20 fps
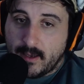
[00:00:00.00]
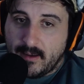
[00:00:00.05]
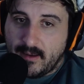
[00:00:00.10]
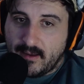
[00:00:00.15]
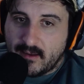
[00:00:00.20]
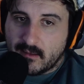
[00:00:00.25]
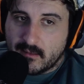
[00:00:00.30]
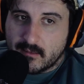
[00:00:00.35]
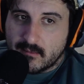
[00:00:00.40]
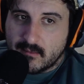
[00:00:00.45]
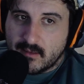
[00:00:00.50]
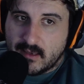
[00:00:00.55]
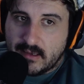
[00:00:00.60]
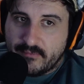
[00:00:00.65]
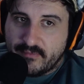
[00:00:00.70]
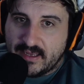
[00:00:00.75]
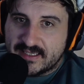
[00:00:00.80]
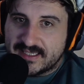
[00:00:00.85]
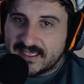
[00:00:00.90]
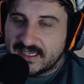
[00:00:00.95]
like if
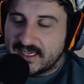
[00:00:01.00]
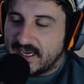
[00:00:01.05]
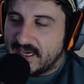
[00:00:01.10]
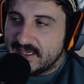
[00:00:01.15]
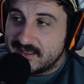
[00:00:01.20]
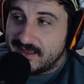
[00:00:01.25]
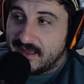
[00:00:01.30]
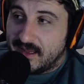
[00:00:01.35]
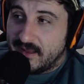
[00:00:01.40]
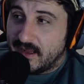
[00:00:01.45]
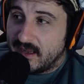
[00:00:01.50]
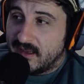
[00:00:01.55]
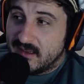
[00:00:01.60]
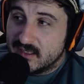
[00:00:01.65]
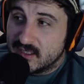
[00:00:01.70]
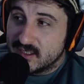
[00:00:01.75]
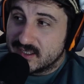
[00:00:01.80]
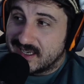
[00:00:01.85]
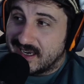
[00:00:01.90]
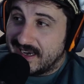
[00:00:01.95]
that's the case, then they can
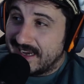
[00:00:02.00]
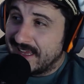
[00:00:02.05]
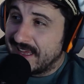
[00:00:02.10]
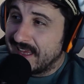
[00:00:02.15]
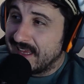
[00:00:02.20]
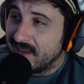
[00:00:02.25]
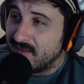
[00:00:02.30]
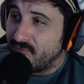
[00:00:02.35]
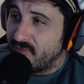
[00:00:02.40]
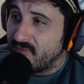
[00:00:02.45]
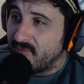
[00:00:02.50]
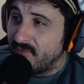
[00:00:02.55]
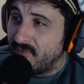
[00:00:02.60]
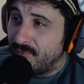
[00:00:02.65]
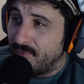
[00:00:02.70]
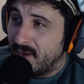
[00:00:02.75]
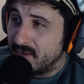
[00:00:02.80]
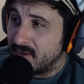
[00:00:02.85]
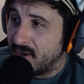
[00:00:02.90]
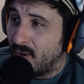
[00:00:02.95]
just leave
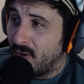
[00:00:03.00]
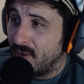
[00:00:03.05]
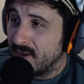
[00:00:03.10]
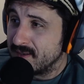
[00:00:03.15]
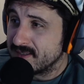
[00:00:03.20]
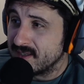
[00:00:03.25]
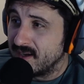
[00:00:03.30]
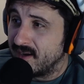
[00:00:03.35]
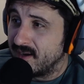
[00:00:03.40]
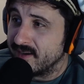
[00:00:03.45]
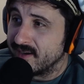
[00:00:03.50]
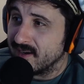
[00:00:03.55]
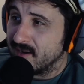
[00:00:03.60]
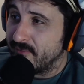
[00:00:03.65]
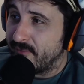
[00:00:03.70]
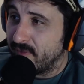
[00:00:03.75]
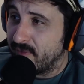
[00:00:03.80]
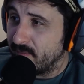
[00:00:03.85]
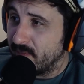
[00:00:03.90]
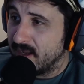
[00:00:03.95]
and go outside and live
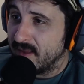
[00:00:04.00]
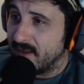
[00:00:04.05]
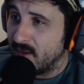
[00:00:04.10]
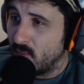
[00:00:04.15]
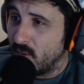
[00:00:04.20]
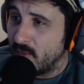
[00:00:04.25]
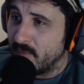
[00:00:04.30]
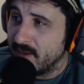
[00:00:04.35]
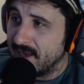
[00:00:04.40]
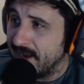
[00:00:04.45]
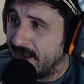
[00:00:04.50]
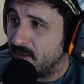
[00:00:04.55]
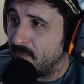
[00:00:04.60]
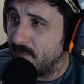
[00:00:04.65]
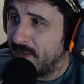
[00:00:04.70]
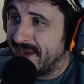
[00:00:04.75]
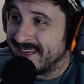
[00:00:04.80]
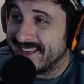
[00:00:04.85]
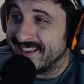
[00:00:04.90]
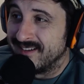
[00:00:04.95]
from there. They won't be allowed
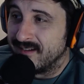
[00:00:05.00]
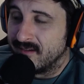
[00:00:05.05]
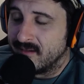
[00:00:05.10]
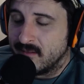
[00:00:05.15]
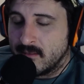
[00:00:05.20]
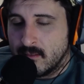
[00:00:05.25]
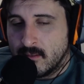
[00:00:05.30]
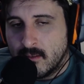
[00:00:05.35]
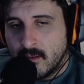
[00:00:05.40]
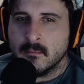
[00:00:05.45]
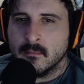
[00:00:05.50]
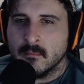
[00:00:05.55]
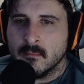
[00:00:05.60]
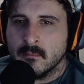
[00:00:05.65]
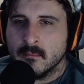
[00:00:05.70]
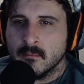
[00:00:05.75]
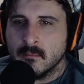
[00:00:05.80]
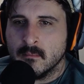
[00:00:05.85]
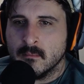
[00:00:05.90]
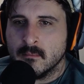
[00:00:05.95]
back in.
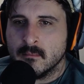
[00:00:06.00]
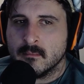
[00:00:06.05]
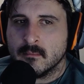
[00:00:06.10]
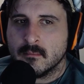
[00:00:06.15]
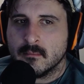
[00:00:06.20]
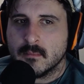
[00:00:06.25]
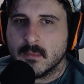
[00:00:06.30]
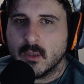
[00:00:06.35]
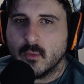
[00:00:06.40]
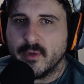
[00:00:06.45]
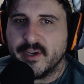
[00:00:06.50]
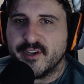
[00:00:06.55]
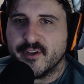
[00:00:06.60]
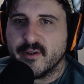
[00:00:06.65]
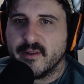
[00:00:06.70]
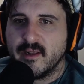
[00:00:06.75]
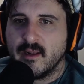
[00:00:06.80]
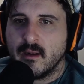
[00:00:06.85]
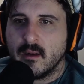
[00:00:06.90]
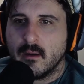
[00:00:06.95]
When you're
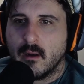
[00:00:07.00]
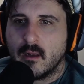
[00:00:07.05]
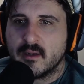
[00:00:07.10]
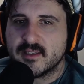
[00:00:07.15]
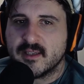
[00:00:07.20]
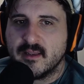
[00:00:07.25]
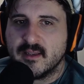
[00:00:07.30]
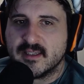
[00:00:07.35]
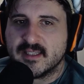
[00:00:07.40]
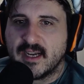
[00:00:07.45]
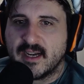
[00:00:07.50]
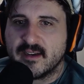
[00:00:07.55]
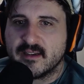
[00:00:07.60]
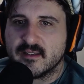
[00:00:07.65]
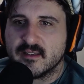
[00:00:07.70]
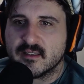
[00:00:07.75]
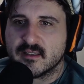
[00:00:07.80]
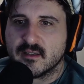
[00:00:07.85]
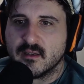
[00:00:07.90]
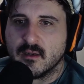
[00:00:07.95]
lost in the
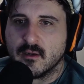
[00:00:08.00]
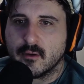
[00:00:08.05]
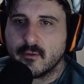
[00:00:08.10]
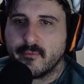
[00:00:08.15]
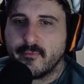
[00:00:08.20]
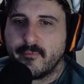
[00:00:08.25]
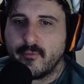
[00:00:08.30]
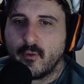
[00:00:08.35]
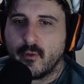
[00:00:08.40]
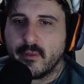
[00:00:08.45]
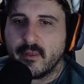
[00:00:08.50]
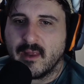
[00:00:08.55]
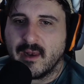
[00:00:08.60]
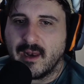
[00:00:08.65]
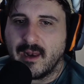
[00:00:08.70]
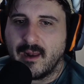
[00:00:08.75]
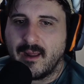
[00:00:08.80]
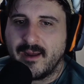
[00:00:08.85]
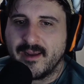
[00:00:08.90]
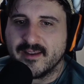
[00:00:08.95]
darkness, look for the
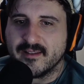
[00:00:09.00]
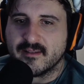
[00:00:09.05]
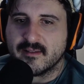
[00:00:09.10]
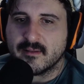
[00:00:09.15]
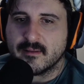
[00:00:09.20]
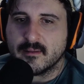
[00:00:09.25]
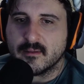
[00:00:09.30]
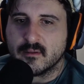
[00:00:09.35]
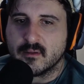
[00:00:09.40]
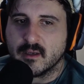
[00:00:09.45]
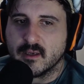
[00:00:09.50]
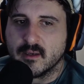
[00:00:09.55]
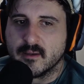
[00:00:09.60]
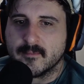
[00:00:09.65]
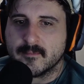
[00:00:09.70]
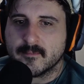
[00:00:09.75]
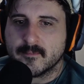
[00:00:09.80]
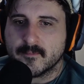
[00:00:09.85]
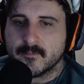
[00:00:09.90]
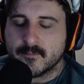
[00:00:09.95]
light. Okay,
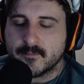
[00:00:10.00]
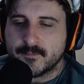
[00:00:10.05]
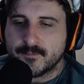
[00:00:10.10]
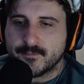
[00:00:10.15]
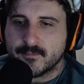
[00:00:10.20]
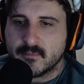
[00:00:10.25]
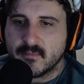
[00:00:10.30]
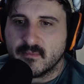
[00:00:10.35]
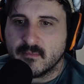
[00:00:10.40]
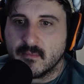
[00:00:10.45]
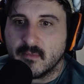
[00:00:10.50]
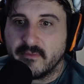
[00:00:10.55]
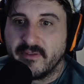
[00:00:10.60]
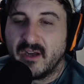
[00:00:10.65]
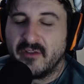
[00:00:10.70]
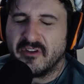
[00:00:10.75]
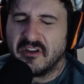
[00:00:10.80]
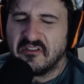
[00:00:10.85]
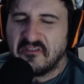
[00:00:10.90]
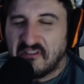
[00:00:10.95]

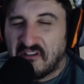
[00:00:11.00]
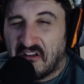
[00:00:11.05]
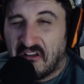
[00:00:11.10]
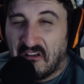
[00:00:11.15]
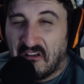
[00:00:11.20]
found it.